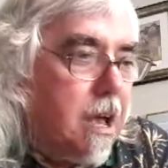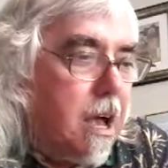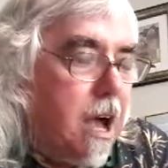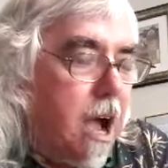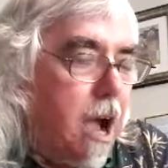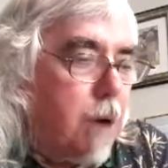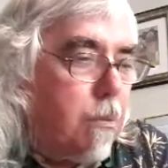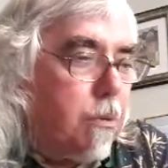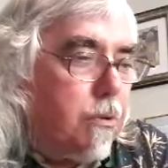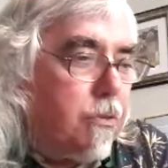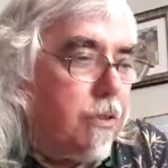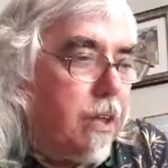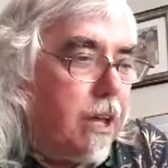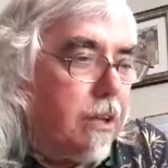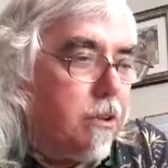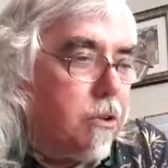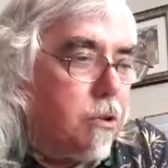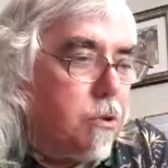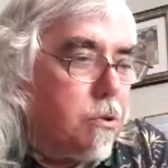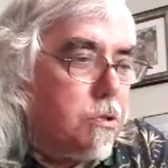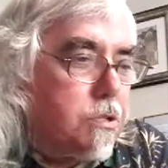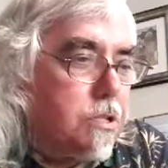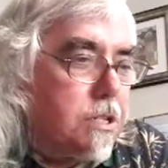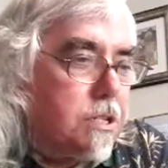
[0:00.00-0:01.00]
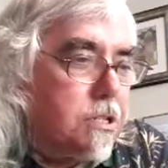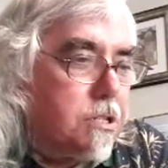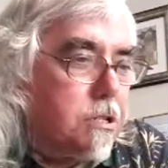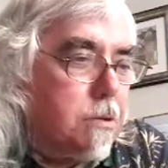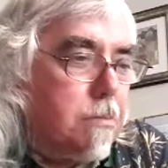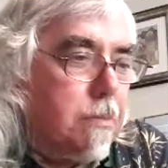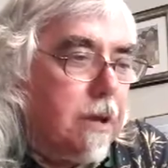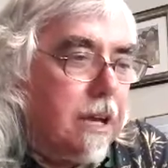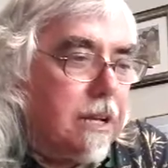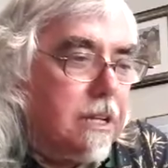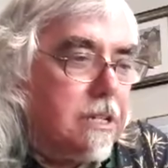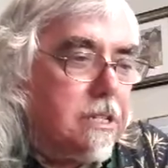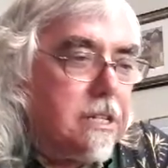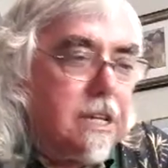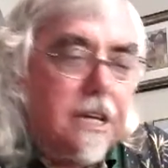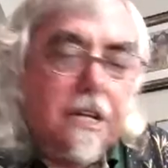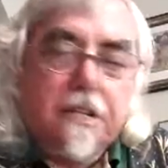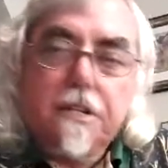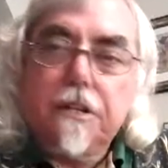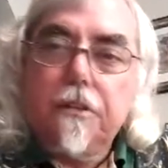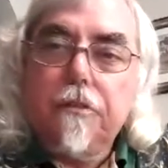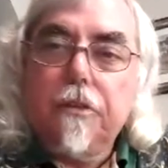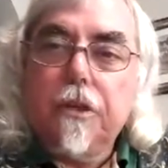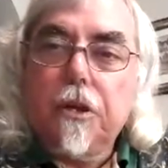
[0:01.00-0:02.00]
I would then use this to
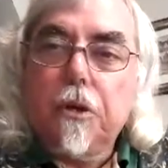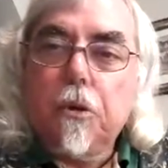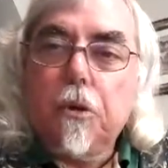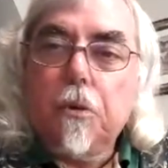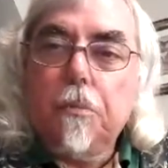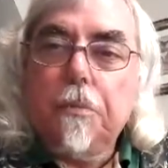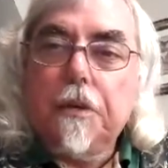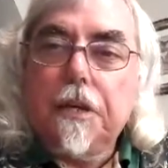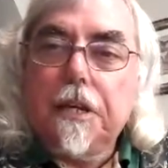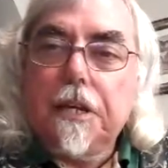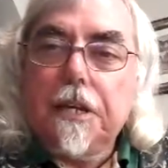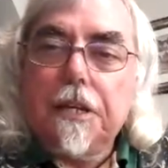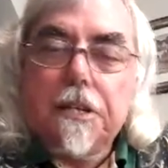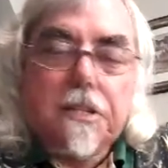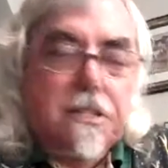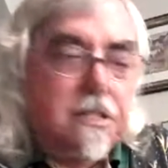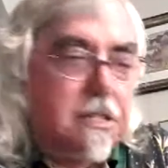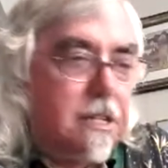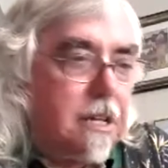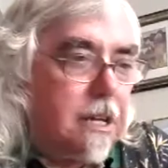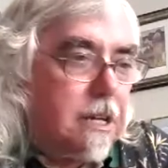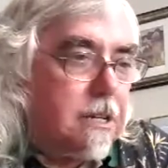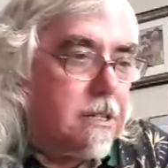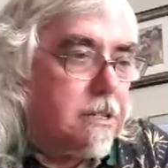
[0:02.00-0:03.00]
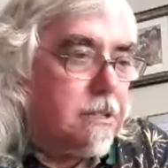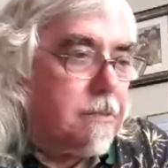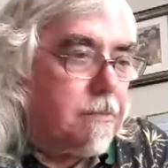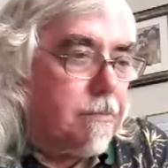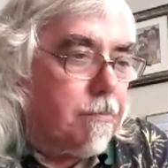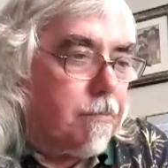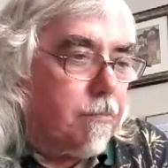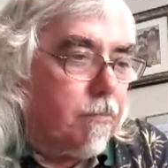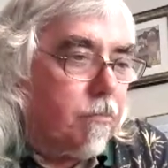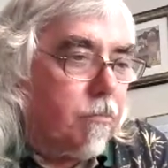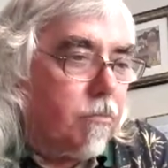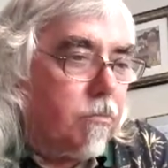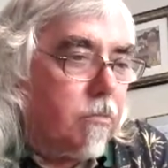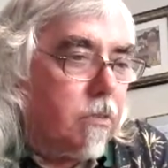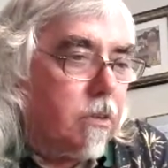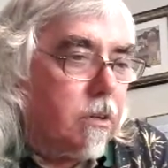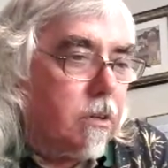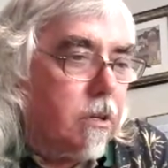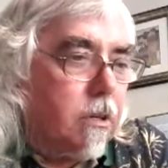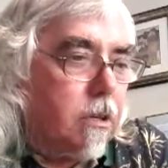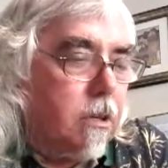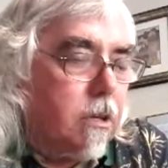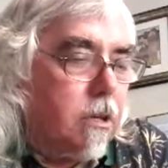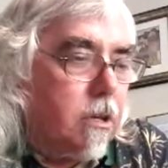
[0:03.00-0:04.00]
meditate in the OBE state.
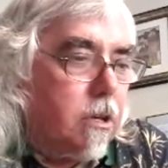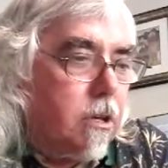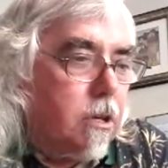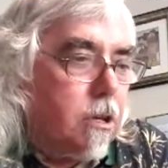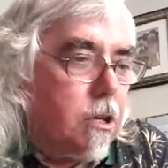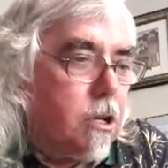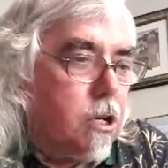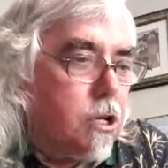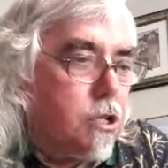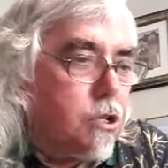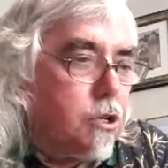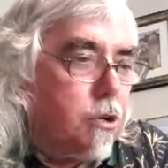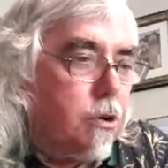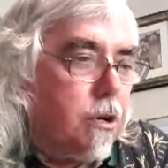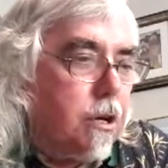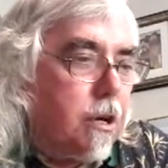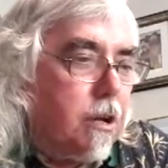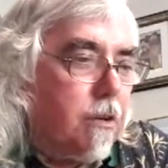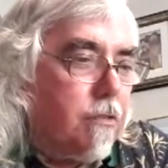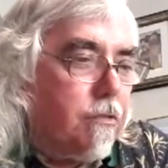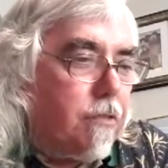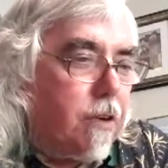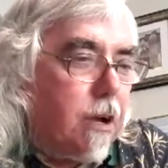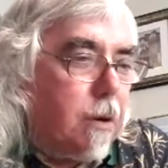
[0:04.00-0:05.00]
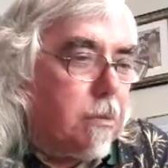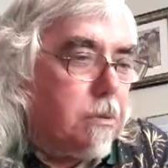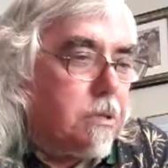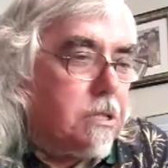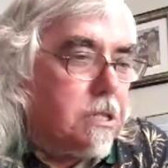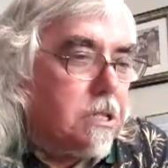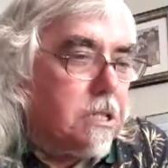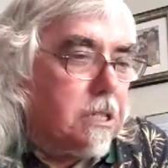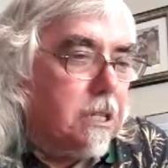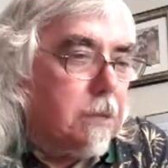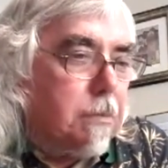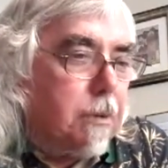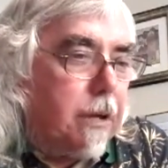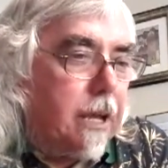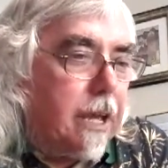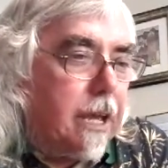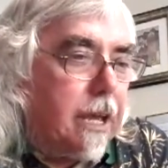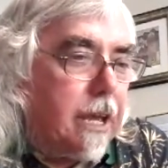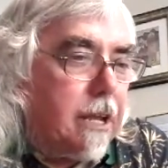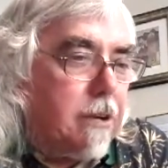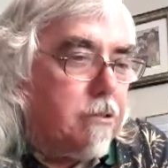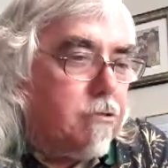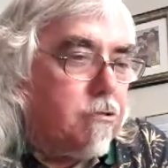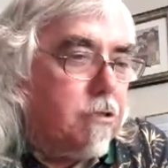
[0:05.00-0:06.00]
Sure enough, I was asleep
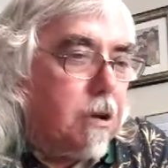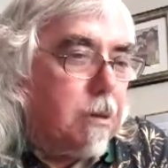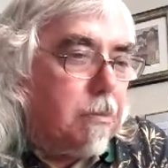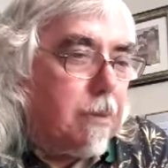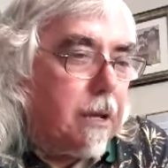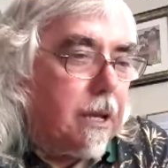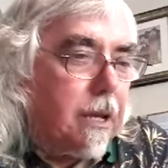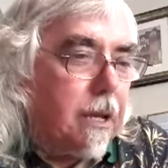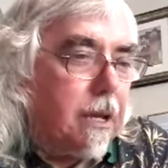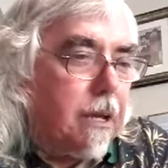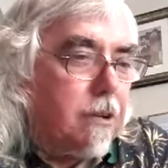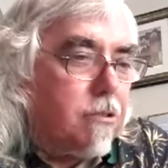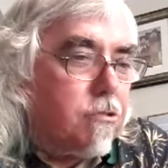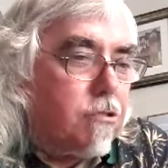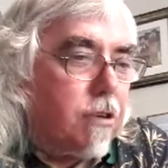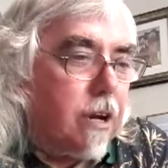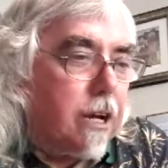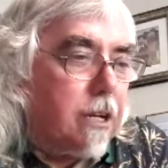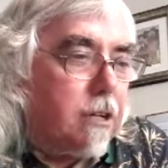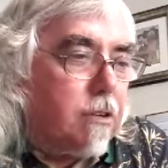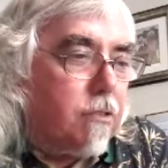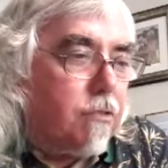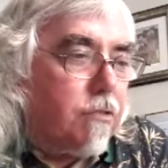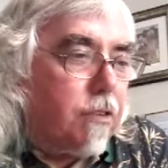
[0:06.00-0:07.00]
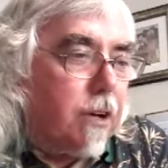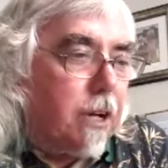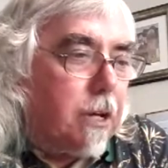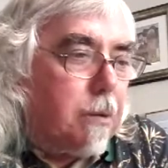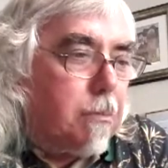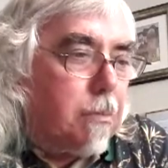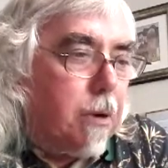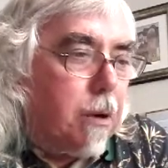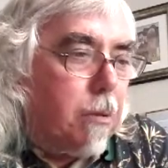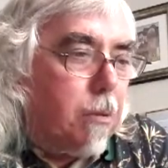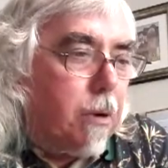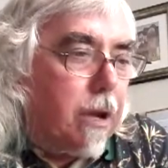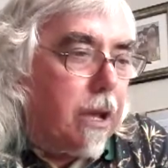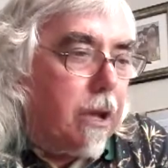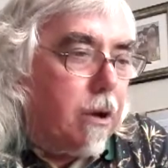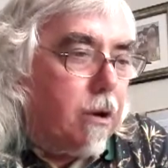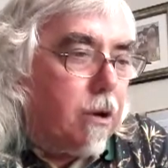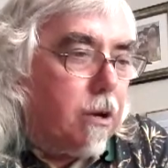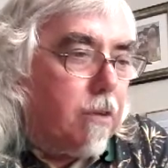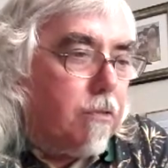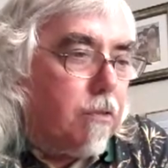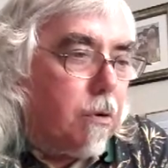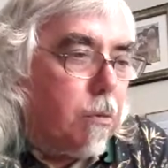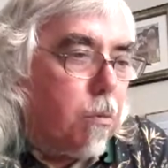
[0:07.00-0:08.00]
again, dreaming and trying to find my way
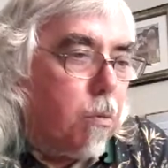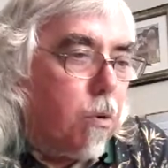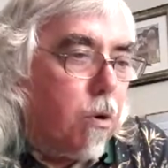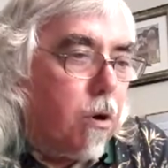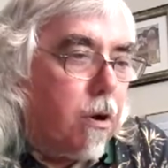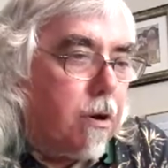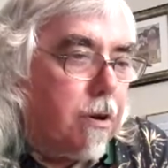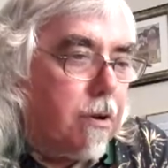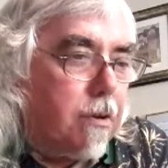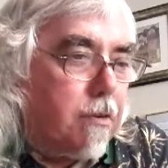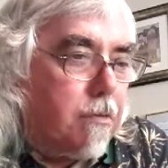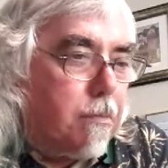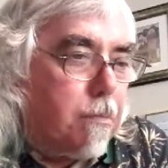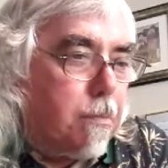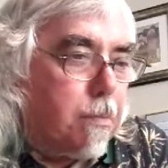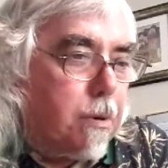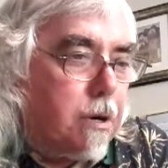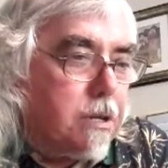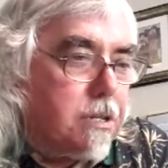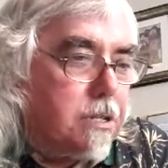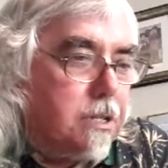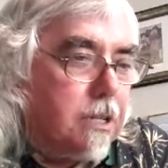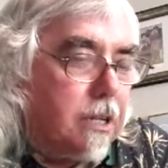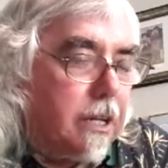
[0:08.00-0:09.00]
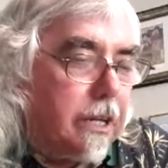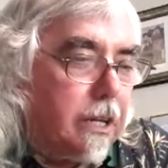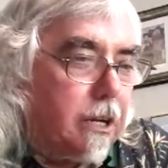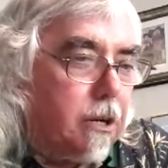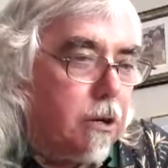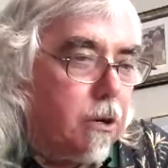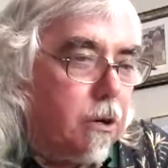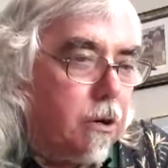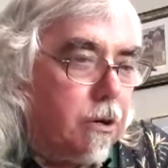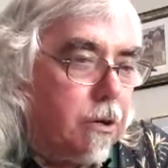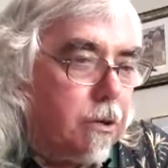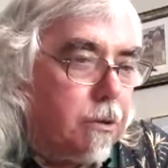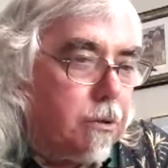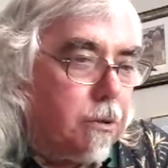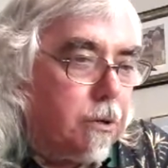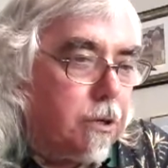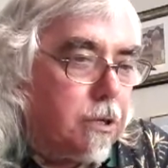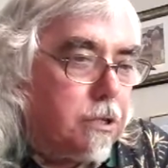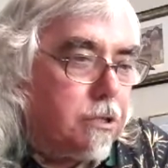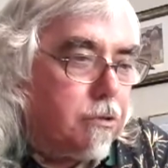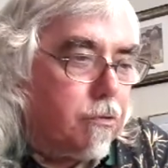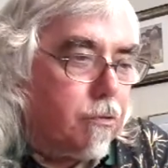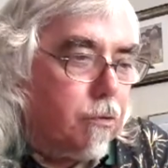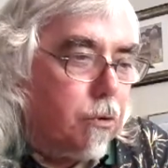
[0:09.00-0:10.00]
out of a warren of prison-like
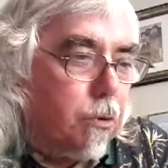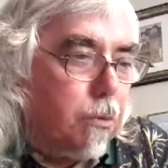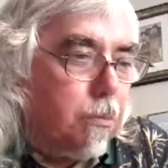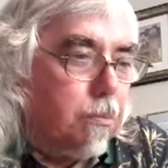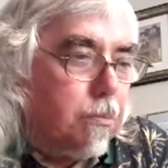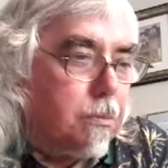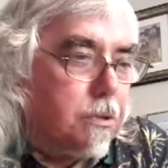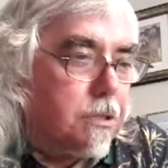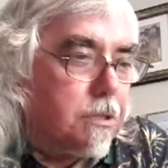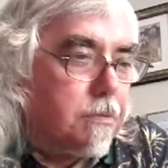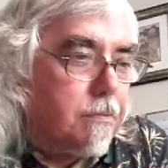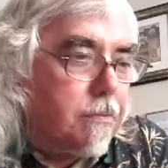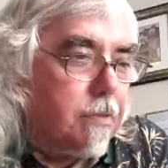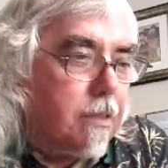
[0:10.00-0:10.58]
corridors and rooms.